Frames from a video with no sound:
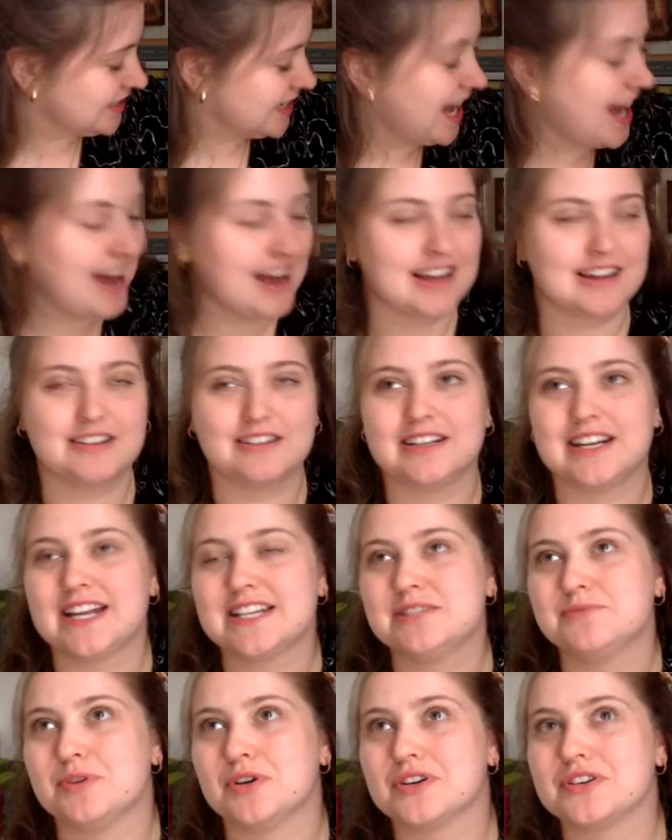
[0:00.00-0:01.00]
Yeah, I got a
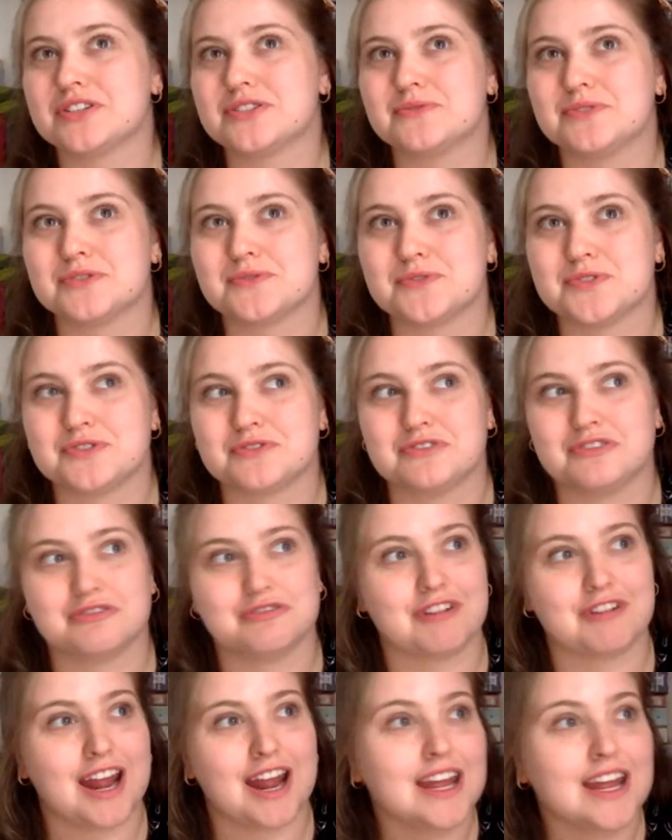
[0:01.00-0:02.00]
Letterboxd, which was
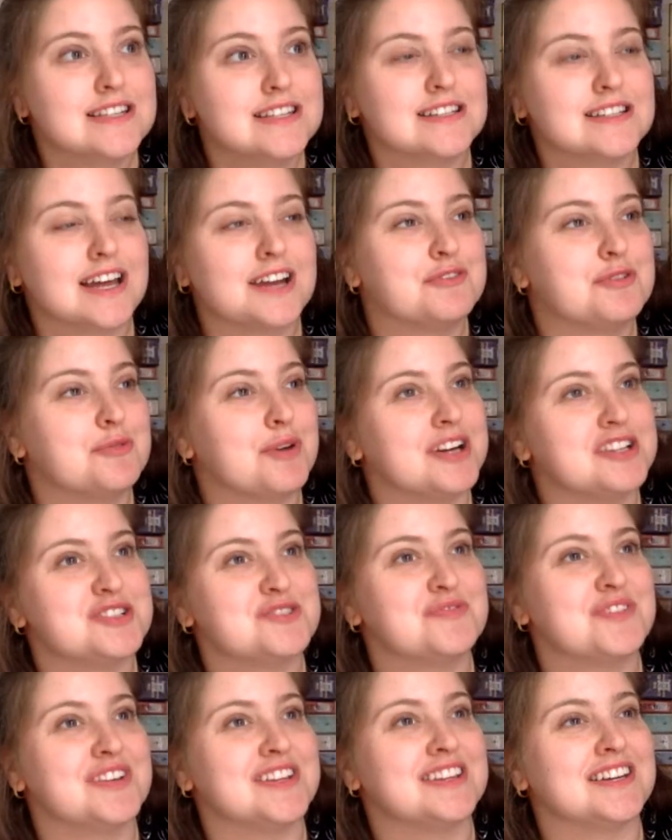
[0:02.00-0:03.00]
great and
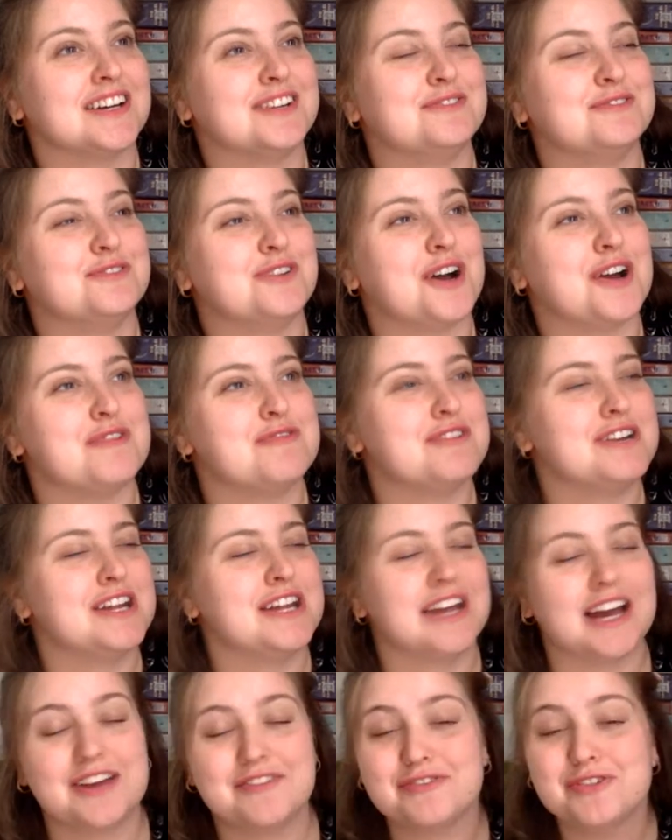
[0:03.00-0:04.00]
reminded me that I
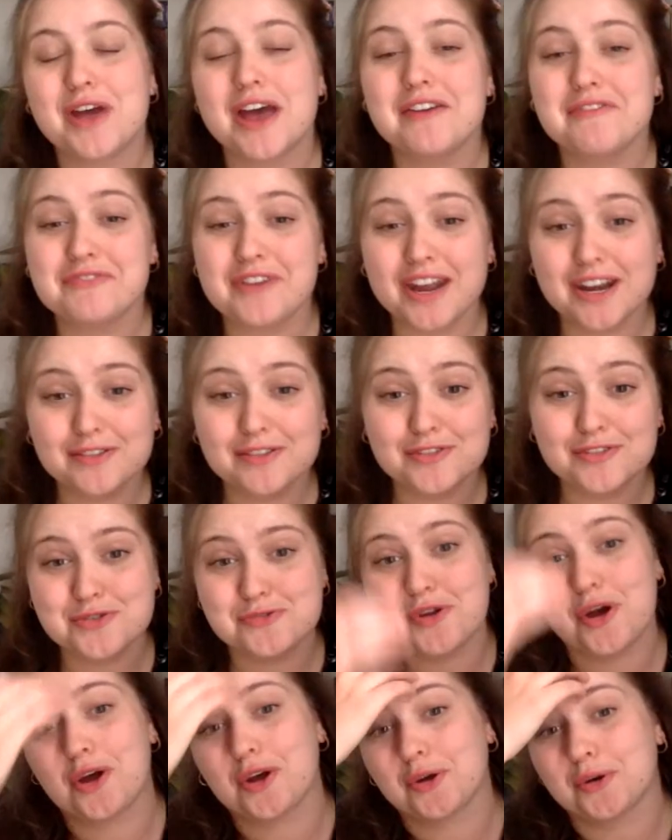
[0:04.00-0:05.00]
really, if any of you
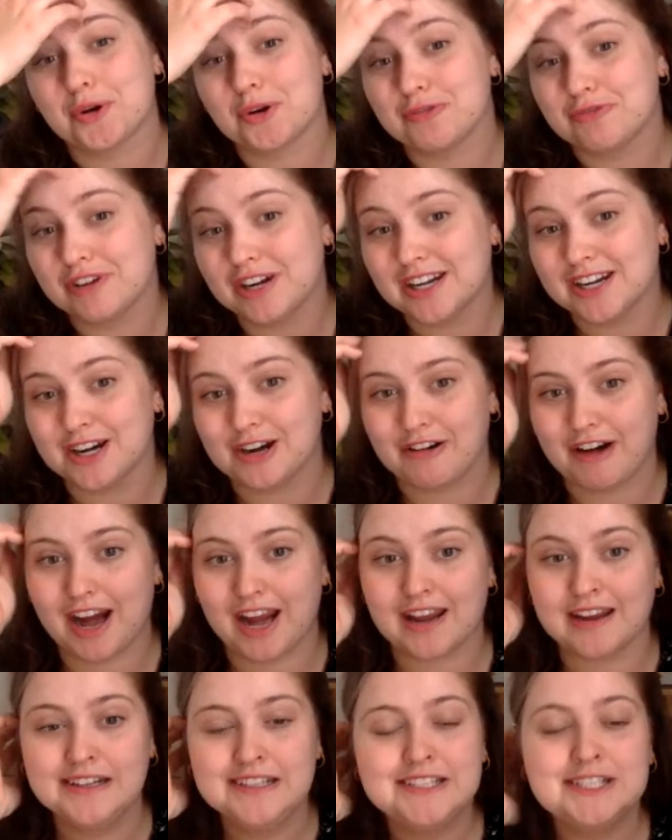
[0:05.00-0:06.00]
know a really
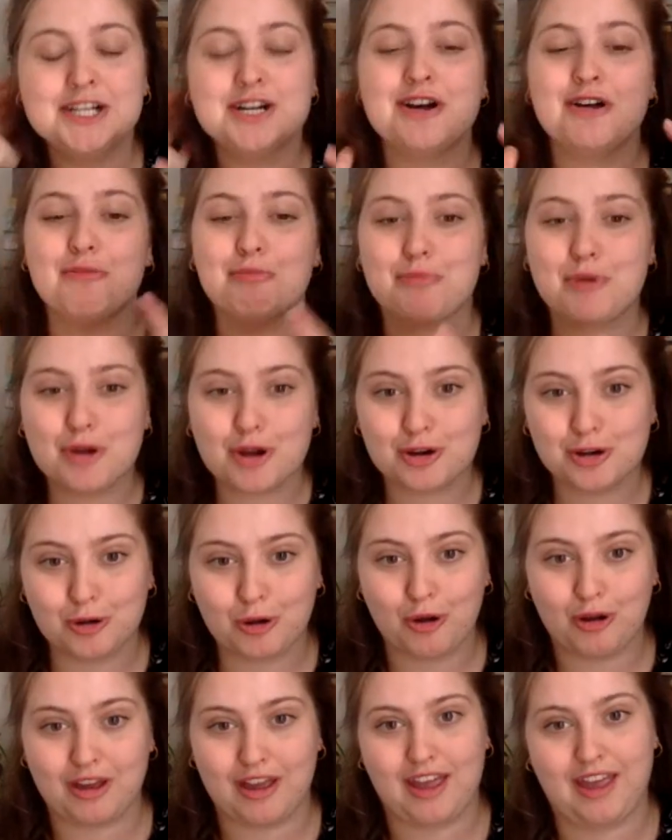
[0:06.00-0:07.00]
great book
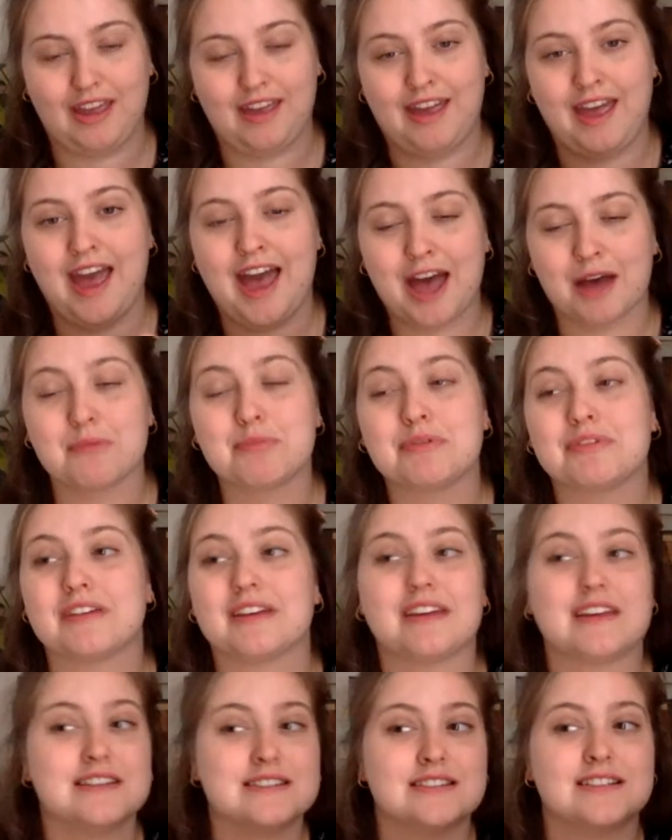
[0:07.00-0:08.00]
logging app
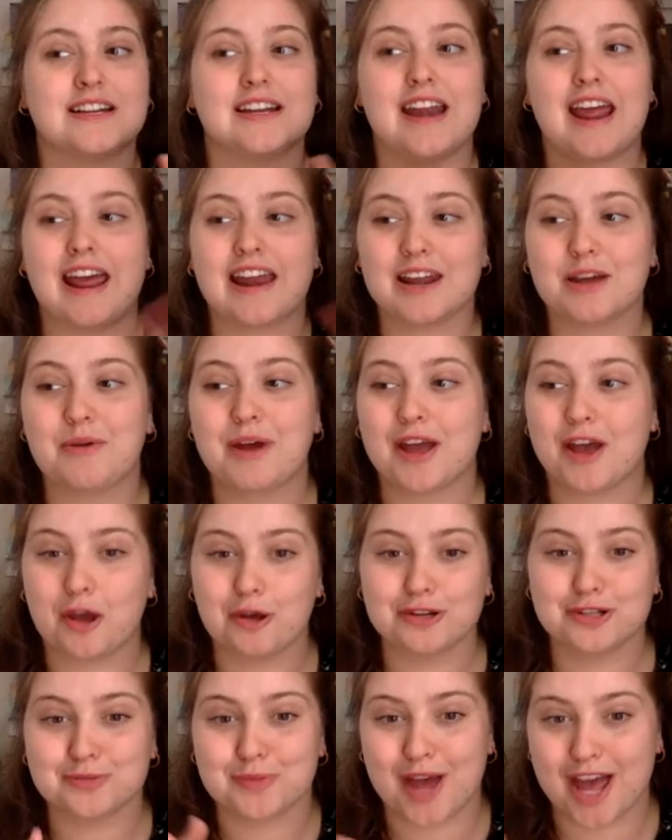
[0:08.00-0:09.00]
that isn't in any way
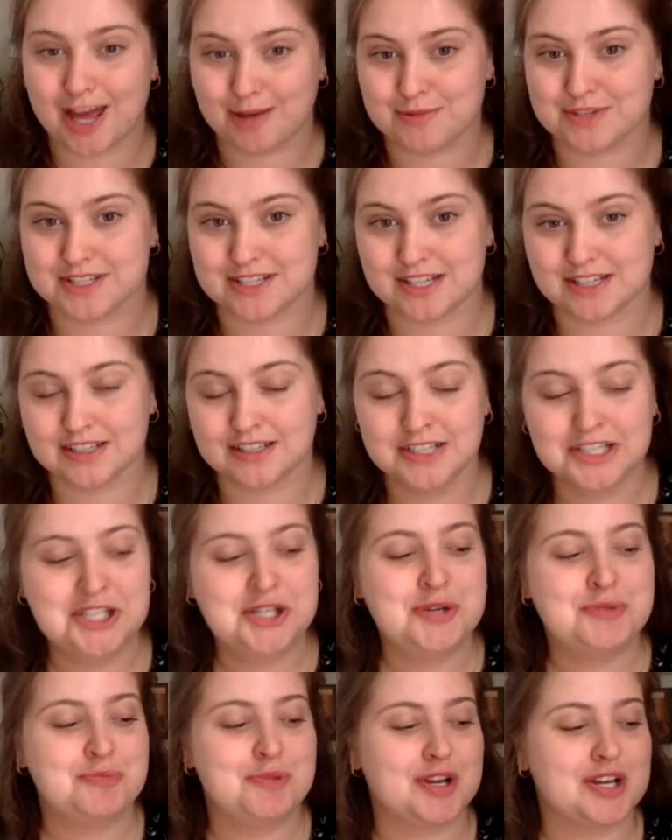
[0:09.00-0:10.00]
owned by Amazon,
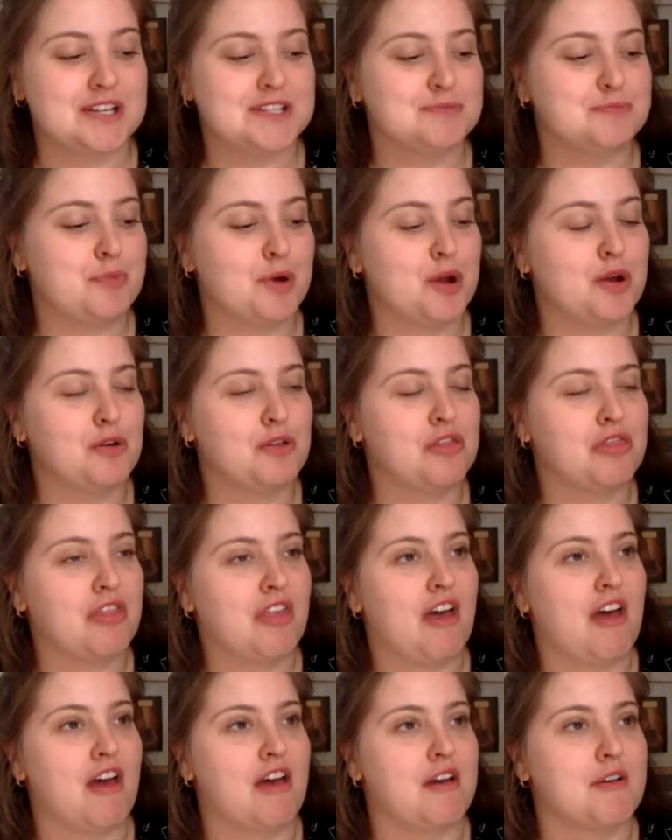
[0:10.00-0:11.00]
because both
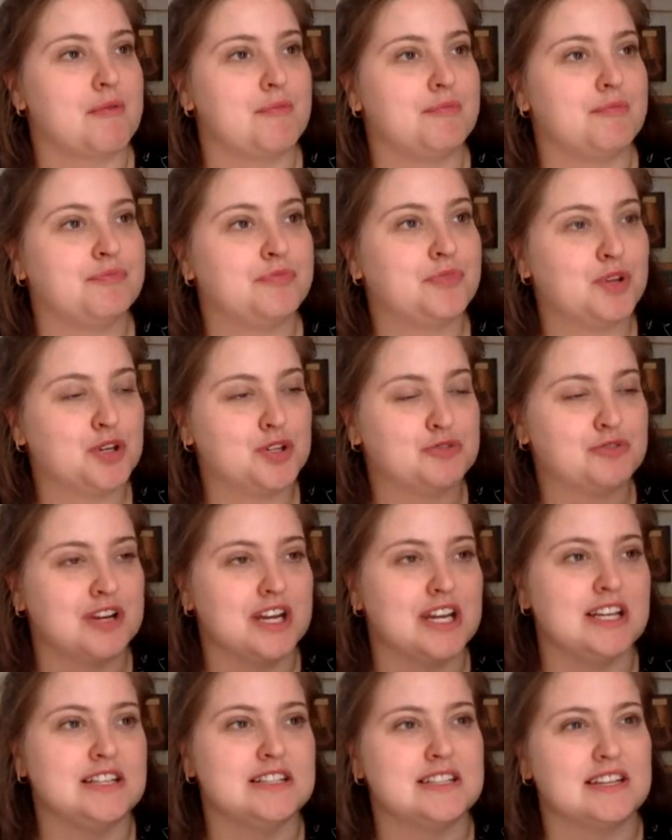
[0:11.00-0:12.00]

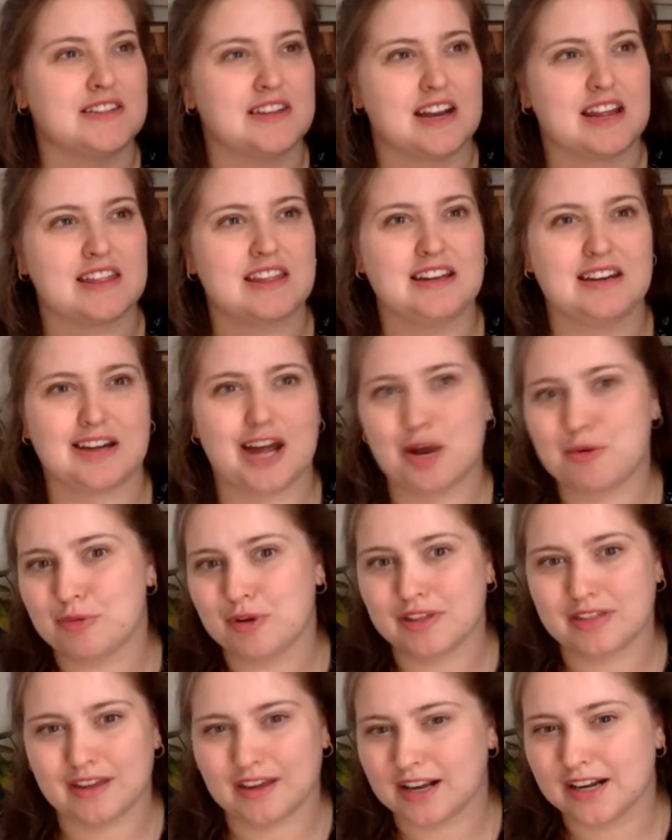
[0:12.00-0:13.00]
Goodreads and then I think Library
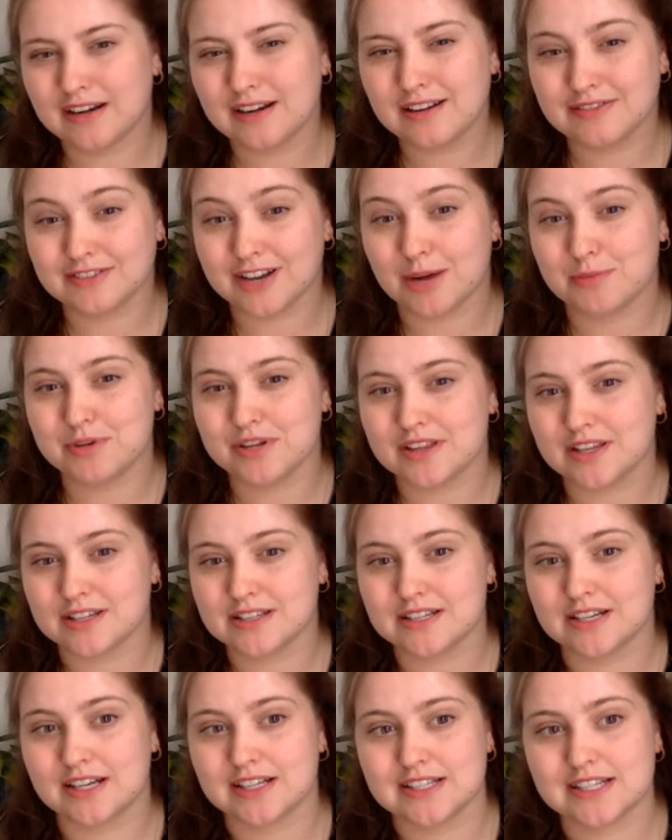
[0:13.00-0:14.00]
Thing, I don't know if Library Thing
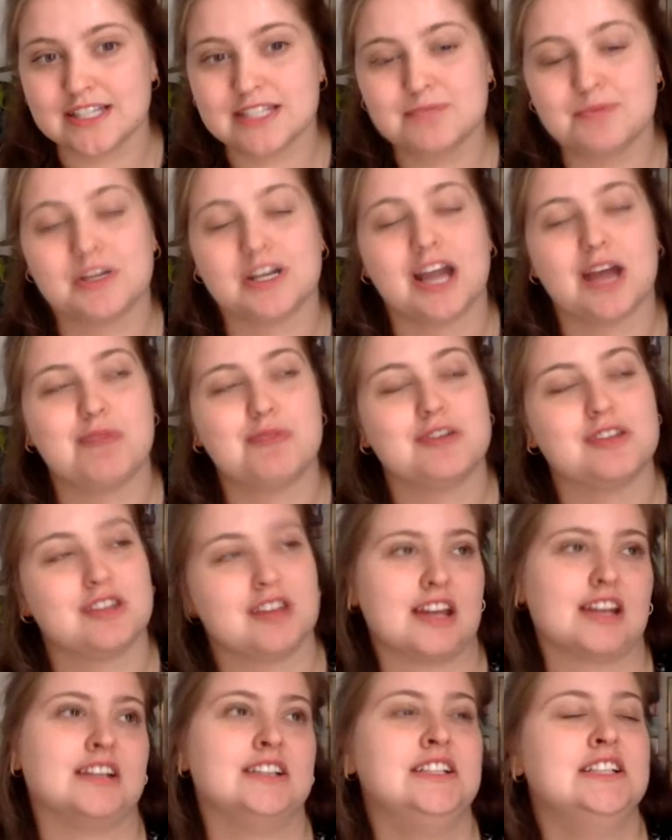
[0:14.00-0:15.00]
still exists, but Library
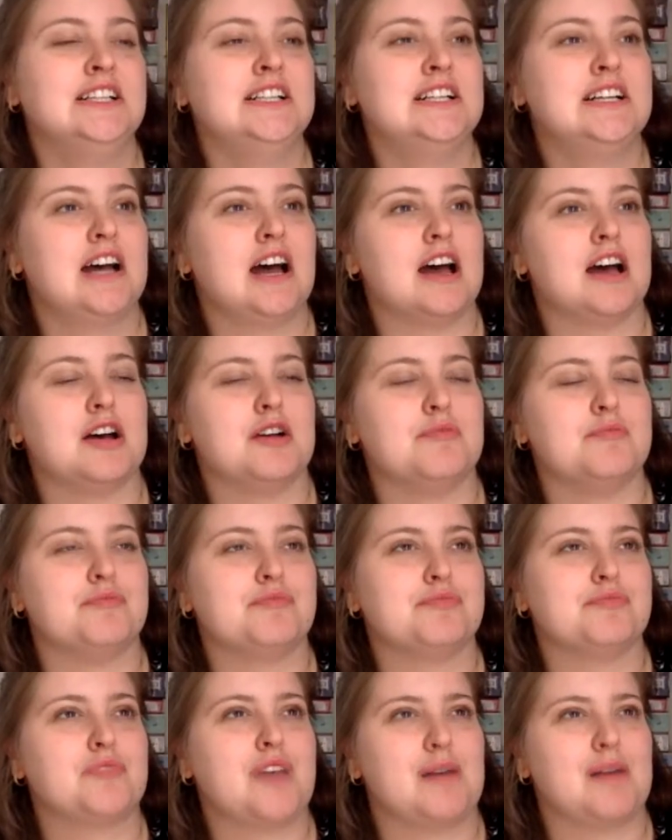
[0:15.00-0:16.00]
Thing,
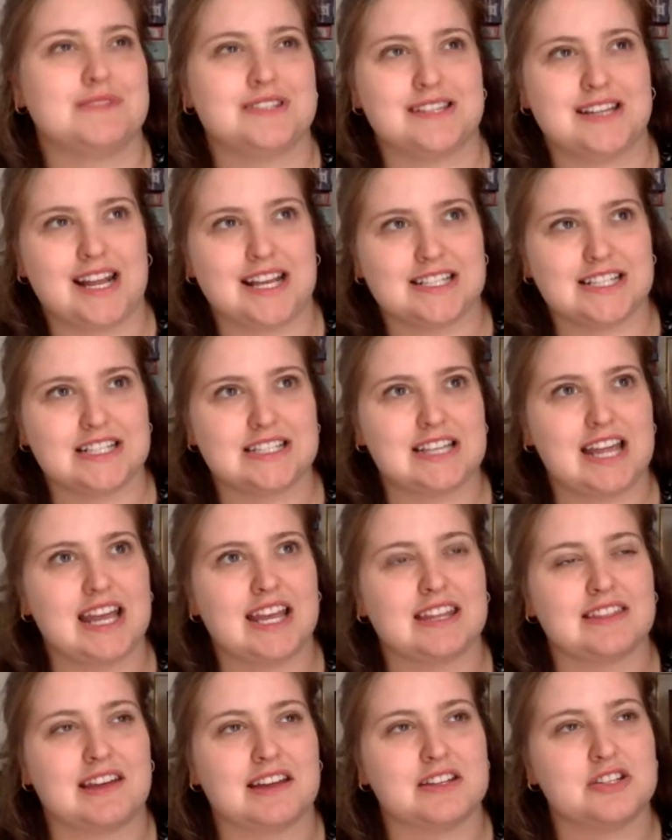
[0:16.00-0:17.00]
Amazon has a stake
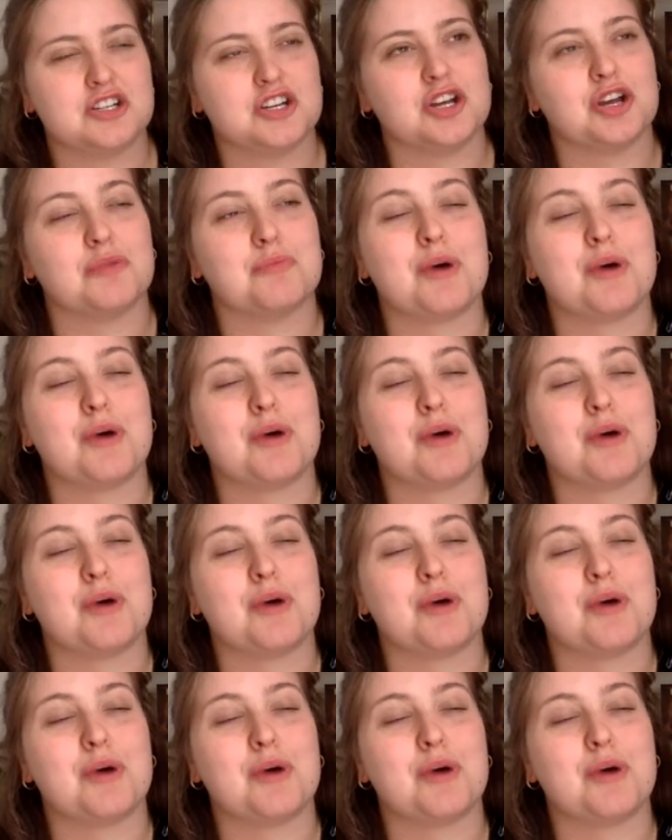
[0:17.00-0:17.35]
in that too.